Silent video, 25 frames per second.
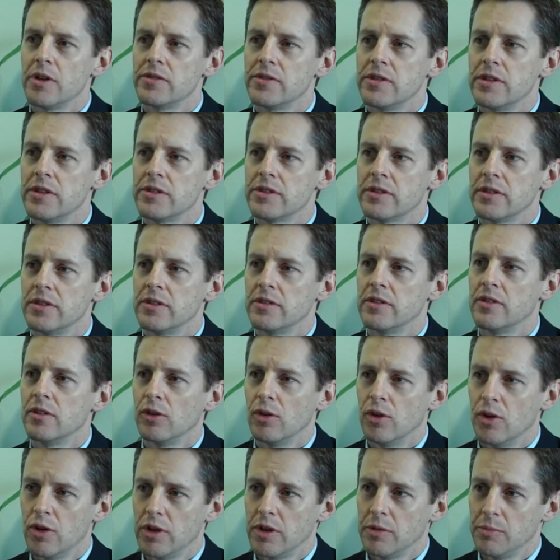process and
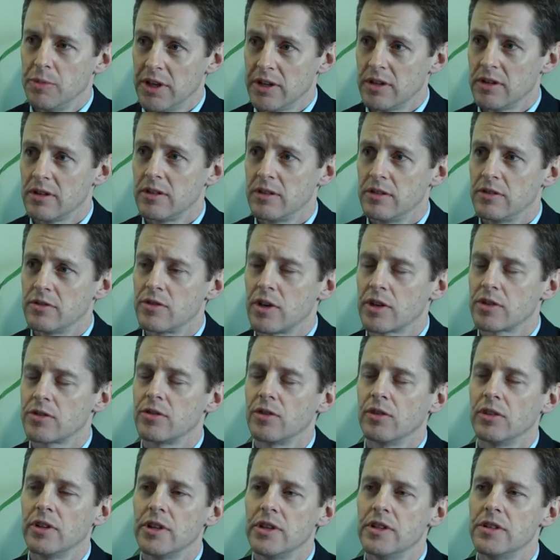learning about
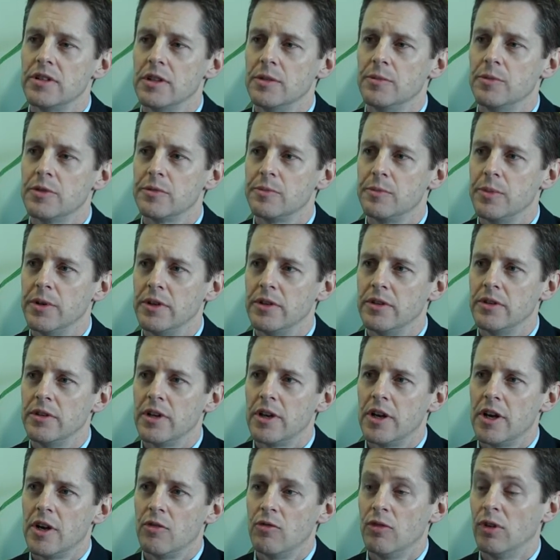instructional leadership has been
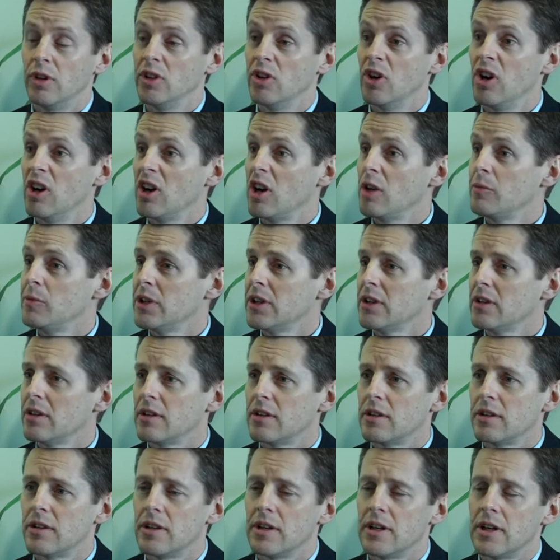really eye-opening
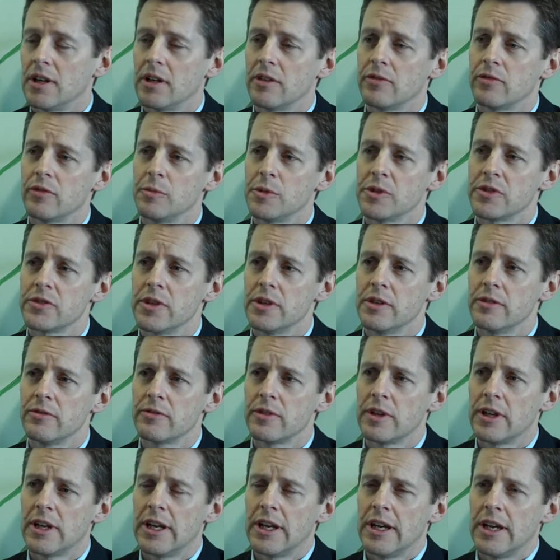for myself,